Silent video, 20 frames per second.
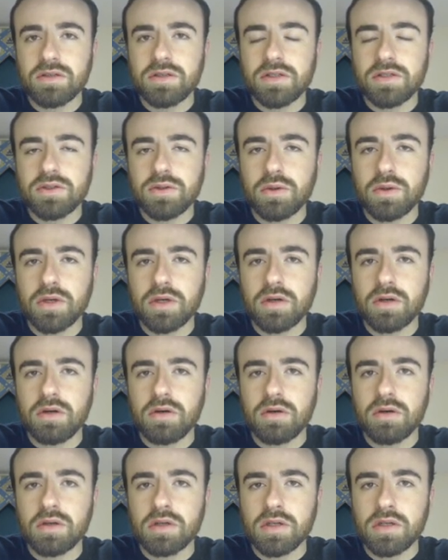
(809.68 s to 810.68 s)
to score a
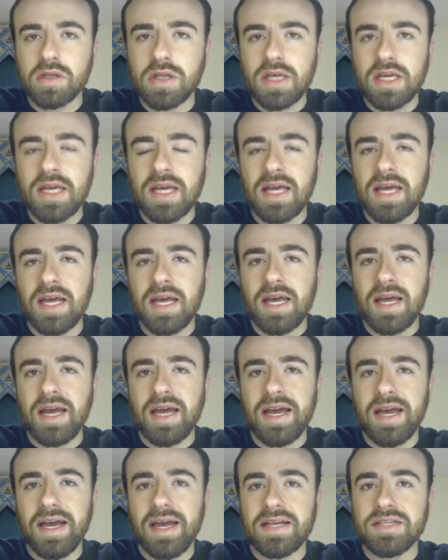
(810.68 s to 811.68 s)
goal early
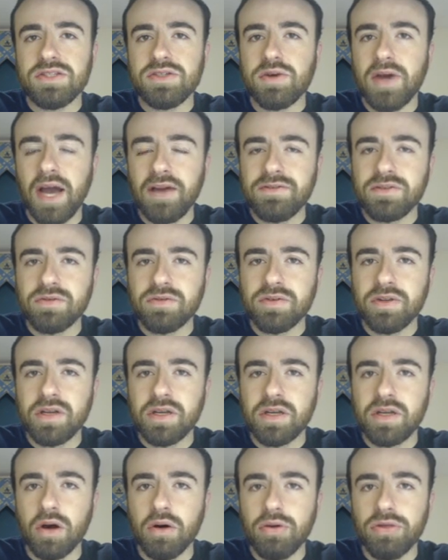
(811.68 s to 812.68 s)
as you have to really
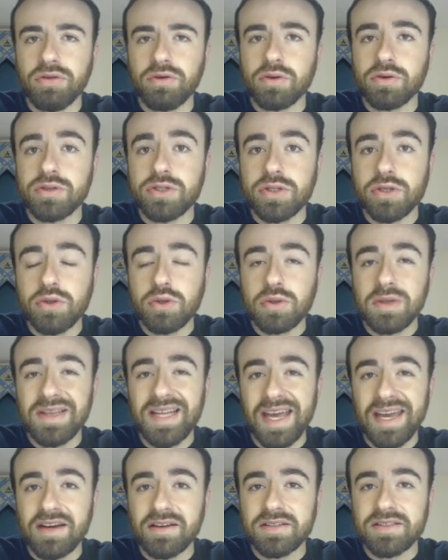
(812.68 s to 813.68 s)
go through two
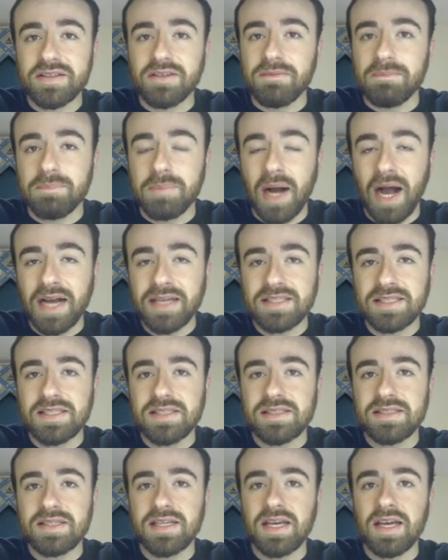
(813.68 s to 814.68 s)
layers of
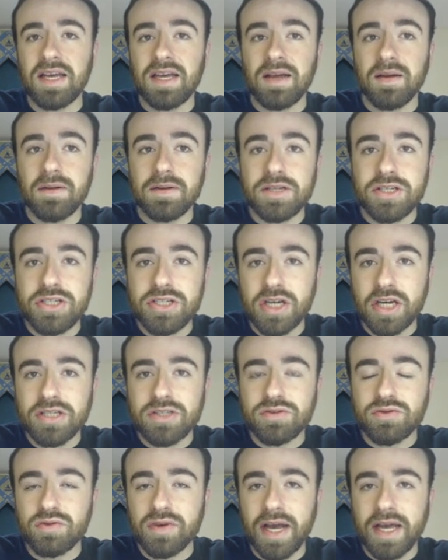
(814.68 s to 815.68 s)
boxes
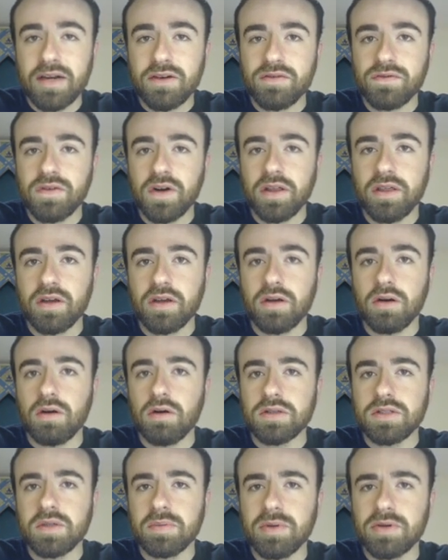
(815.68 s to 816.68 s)
just right in front of the
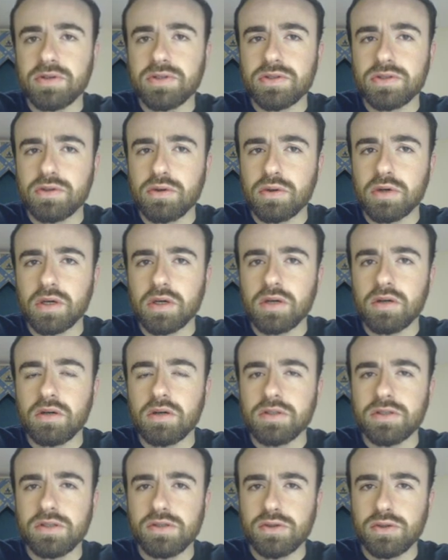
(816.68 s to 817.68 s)
goal to be able to score a
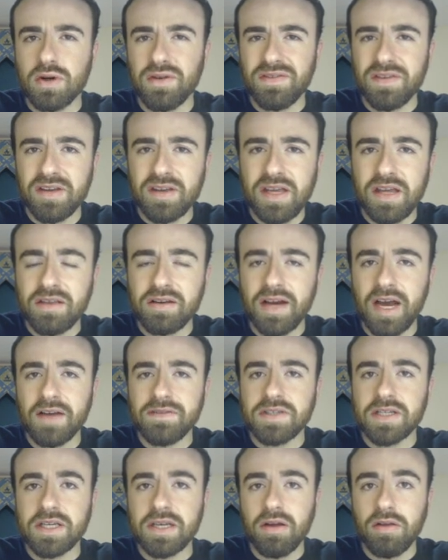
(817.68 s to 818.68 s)
goal. So you sort of either have
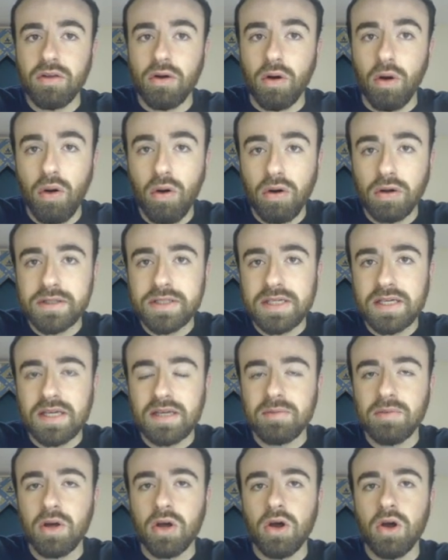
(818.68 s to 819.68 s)
to kill the whole team